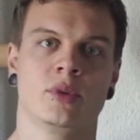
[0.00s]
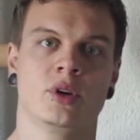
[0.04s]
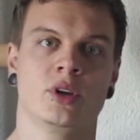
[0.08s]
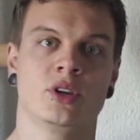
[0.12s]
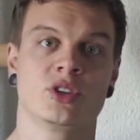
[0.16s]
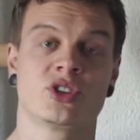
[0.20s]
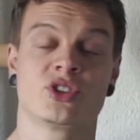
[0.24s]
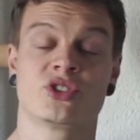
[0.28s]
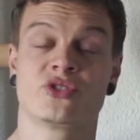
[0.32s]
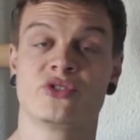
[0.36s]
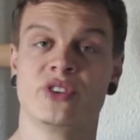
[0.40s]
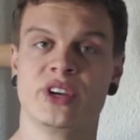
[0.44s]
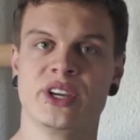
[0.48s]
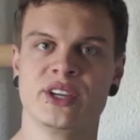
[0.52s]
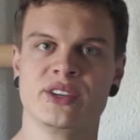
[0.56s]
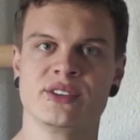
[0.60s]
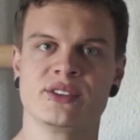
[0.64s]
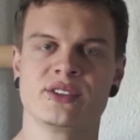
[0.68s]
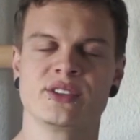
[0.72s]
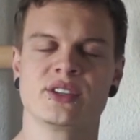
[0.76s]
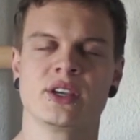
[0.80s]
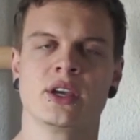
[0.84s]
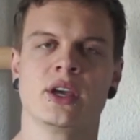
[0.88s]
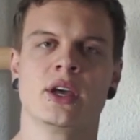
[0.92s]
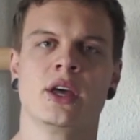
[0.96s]

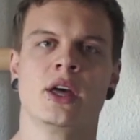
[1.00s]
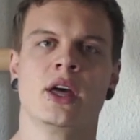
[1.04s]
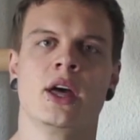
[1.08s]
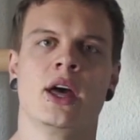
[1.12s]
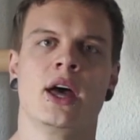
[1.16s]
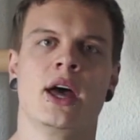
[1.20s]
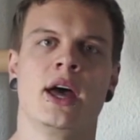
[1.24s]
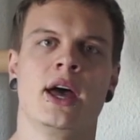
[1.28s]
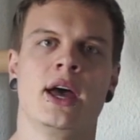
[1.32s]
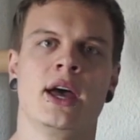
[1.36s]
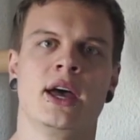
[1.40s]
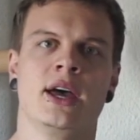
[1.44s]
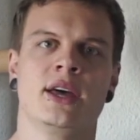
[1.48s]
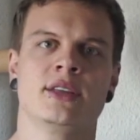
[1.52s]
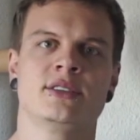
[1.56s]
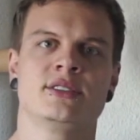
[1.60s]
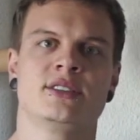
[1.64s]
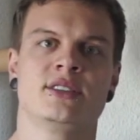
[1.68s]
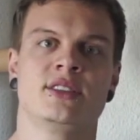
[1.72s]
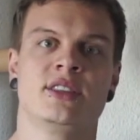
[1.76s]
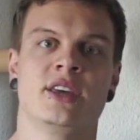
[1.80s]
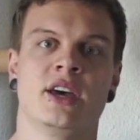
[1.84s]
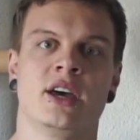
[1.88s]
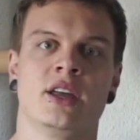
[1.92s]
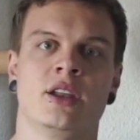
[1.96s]
strains. And
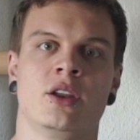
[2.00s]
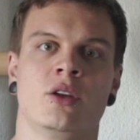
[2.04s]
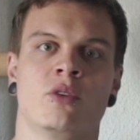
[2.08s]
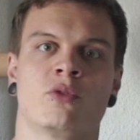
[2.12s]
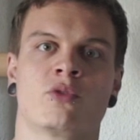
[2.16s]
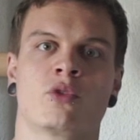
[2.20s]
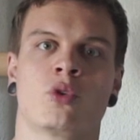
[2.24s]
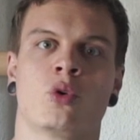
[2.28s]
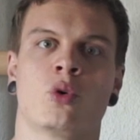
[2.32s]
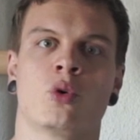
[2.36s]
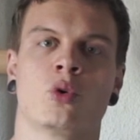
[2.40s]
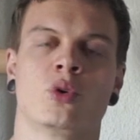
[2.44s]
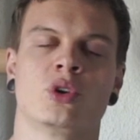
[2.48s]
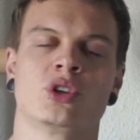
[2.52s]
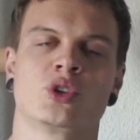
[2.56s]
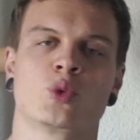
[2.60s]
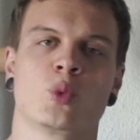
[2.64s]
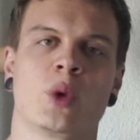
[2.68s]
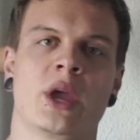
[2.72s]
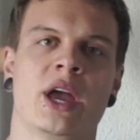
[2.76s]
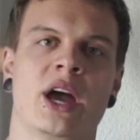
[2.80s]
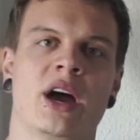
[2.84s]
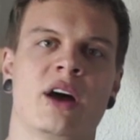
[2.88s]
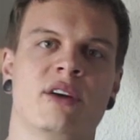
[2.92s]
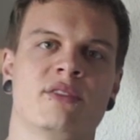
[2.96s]
then, of course,
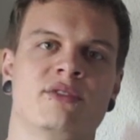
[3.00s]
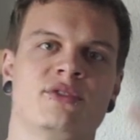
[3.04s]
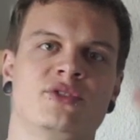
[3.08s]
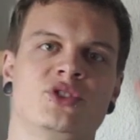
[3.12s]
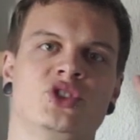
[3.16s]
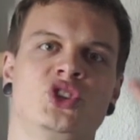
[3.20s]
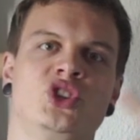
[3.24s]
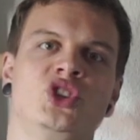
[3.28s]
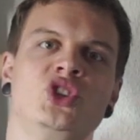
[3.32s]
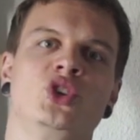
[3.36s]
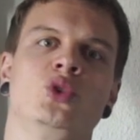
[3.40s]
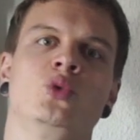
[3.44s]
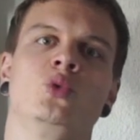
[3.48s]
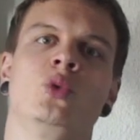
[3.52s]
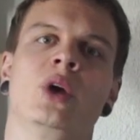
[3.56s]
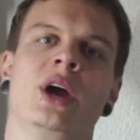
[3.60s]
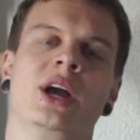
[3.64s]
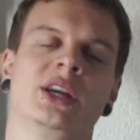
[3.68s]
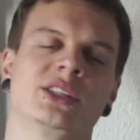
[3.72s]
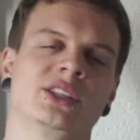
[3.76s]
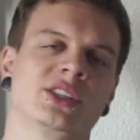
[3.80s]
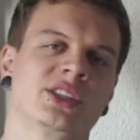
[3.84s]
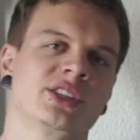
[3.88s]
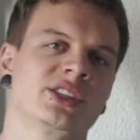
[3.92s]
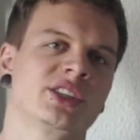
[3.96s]
we have two
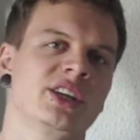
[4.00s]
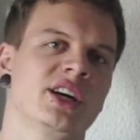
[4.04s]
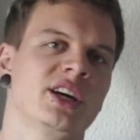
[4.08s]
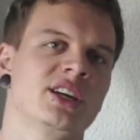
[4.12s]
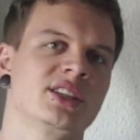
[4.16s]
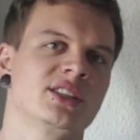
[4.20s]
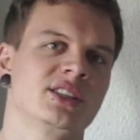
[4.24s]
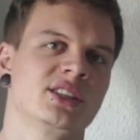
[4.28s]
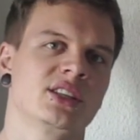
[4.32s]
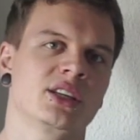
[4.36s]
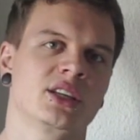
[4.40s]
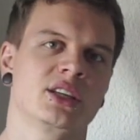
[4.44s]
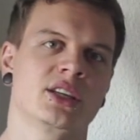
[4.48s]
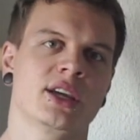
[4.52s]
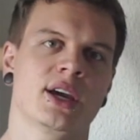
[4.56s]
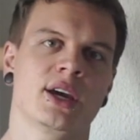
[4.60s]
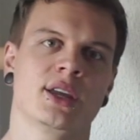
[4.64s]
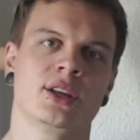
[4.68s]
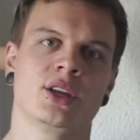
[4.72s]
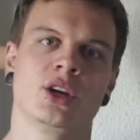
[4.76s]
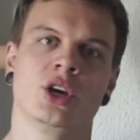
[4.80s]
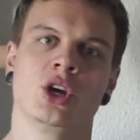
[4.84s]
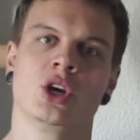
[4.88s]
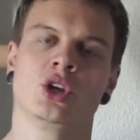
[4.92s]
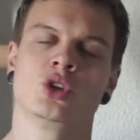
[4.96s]
exercises
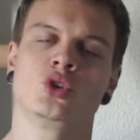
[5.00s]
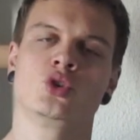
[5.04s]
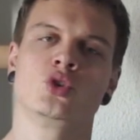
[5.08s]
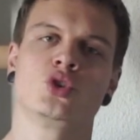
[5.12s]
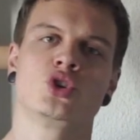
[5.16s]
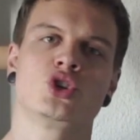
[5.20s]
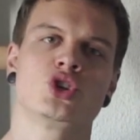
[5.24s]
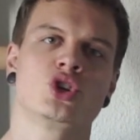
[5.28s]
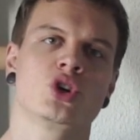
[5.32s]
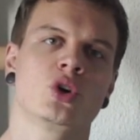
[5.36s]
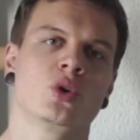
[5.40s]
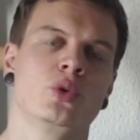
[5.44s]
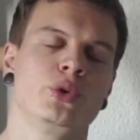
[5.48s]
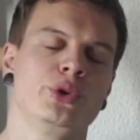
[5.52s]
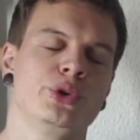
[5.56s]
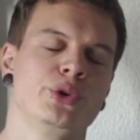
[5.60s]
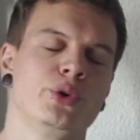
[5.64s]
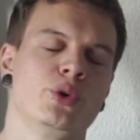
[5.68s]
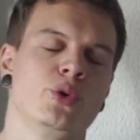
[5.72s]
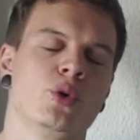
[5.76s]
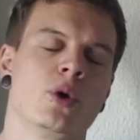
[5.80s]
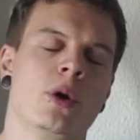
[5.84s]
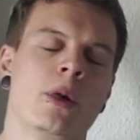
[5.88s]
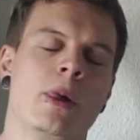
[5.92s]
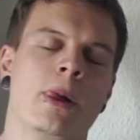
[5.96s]
again to show
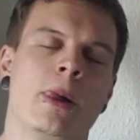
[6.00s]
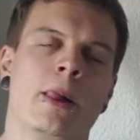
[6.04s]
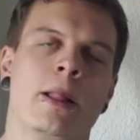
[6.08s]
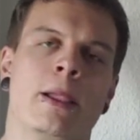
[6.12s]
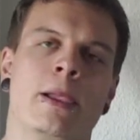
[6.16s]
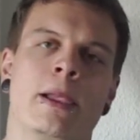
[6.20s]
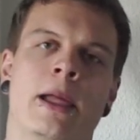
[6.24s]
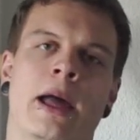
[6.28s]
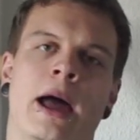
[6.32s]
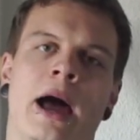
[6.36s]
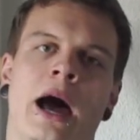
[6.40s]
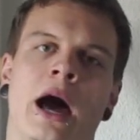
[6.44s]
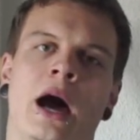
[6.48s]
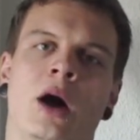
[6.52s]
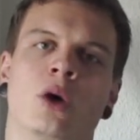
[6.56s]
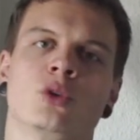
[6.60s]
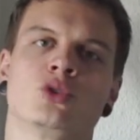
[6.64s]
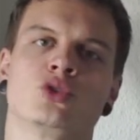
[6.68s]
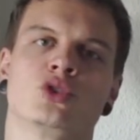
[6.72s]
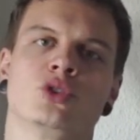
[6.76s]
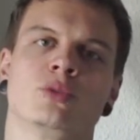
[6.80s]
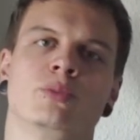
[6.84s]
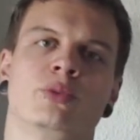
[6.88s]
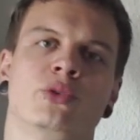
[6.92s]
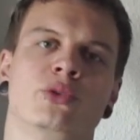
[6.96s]
you how
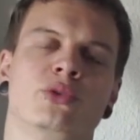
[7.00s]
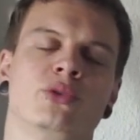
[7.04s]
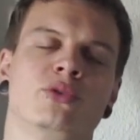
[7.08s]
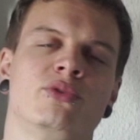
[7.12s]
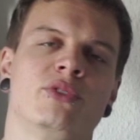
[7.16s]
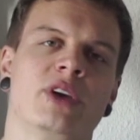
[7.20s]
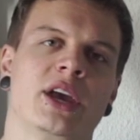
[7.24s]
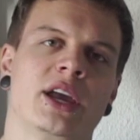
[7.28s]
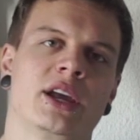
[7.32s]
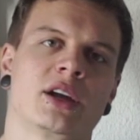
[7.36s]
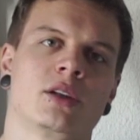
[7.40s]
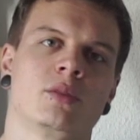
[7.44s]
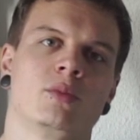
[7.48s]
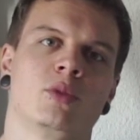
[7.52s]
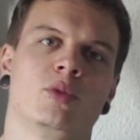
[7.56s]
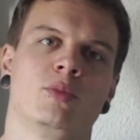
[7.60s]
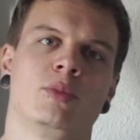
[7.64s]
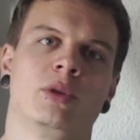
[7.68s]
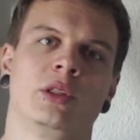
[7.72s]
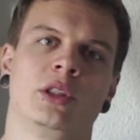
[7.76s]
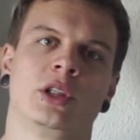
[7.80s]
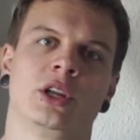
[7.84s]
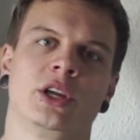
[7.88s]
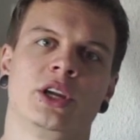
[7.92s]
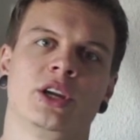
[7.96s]
to improve ankle
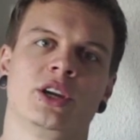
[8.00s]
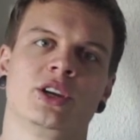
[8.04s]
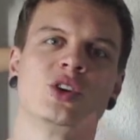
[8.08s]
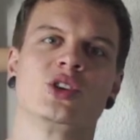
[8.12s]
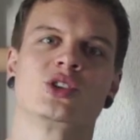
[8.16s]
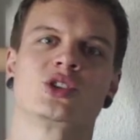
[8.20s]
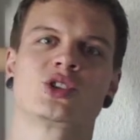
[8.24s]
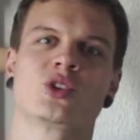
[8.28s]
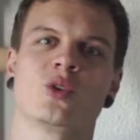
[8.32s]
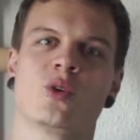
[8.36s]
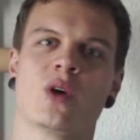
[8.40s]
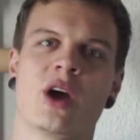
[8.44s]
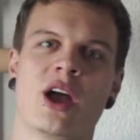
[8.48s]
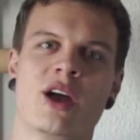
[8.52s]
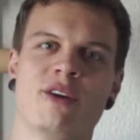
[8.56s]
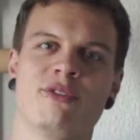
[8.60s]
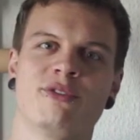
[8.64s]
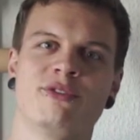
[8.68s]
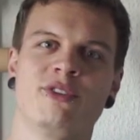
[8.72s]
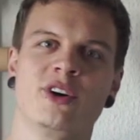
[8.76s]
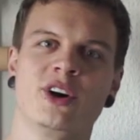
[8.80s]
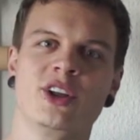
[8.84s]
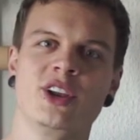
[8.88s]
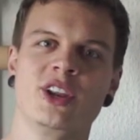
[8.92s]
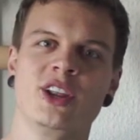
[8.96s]
mobility. So have
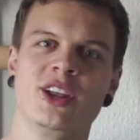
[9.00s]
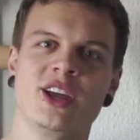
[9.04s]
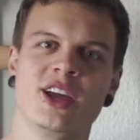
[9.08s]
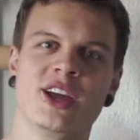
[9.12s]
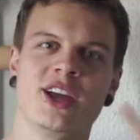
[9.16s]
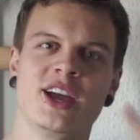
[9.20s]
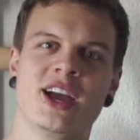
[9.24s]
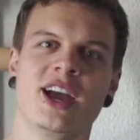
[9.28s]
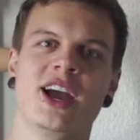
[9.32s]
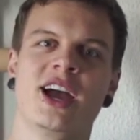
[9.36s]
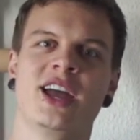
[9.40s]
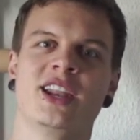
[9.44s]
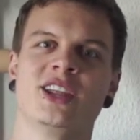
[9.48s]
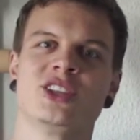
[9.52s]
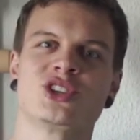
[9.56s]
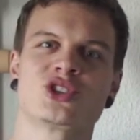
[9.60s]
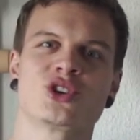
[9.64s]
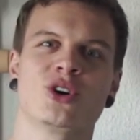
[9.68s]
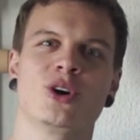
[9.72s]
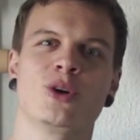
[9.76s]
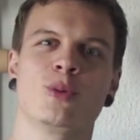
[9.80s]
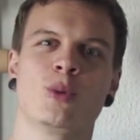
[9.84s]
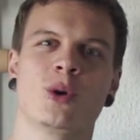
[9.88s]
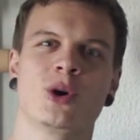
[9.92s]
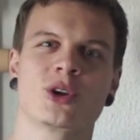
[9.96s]
fun and
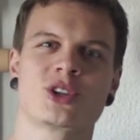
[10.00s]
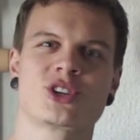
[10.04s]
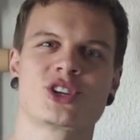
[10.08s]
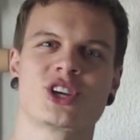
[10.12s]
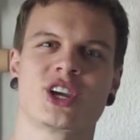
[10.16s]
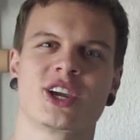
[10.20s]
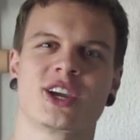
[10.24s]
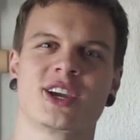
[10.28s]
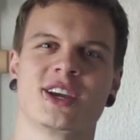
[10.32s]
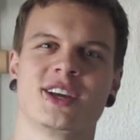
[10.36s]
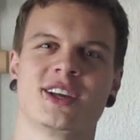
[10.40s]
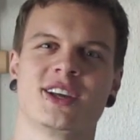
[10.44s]
enjoy watching.